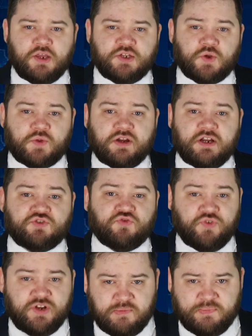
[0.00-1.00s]
so there is
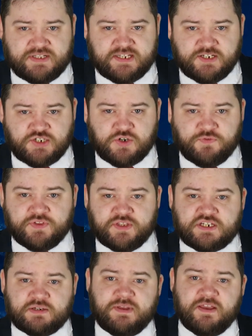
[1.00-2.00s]
real potential for
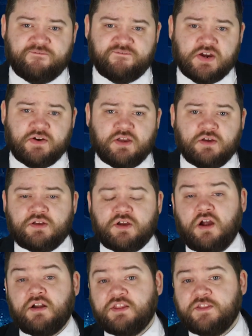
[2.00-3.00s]
this to be a very good
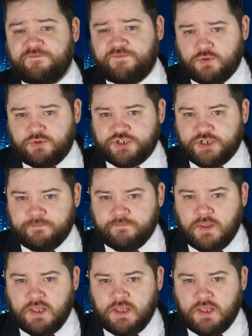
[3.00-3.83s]
card in the future.